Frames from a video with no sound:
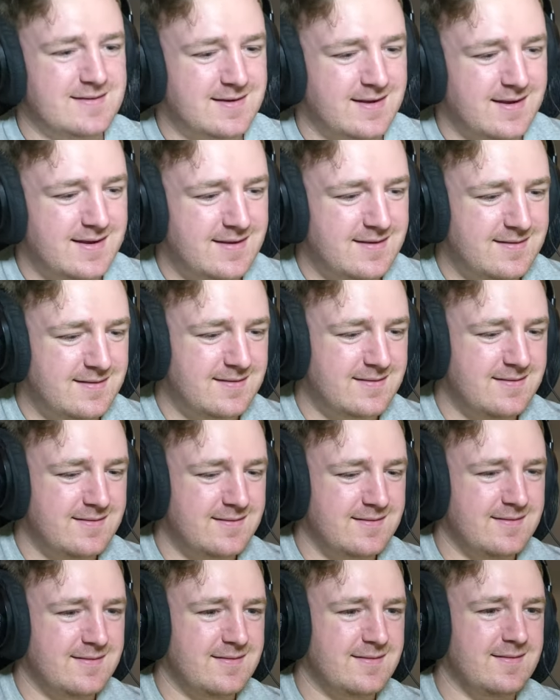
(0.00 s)
Okay,
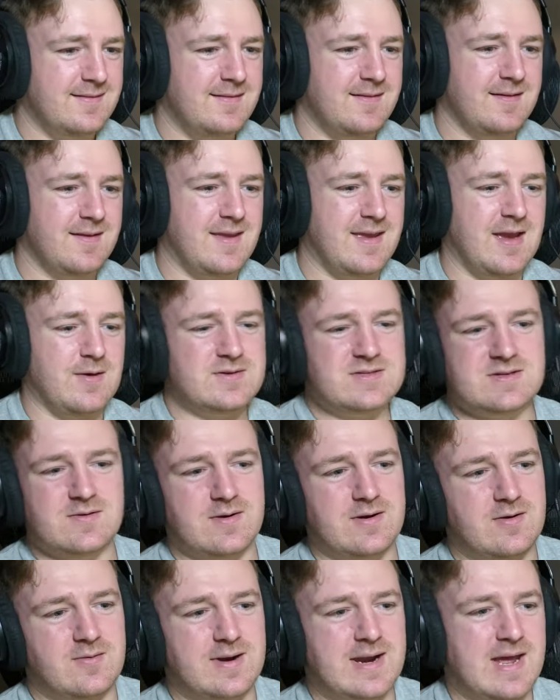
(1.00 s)
I wish
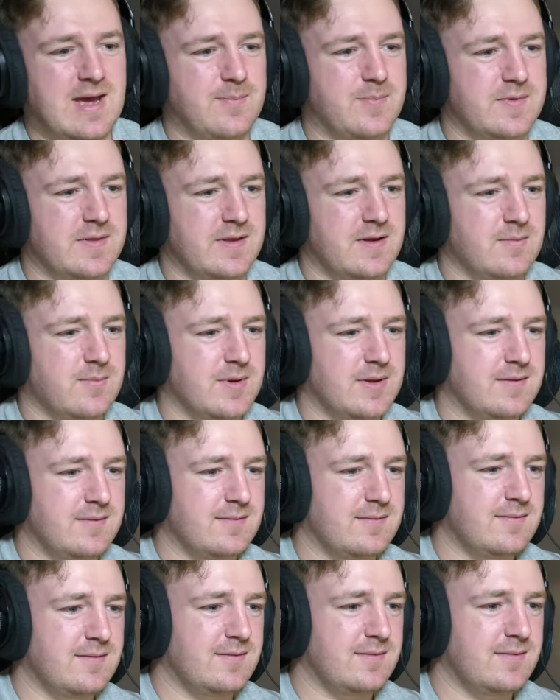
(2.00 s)
I would know what happened there, but...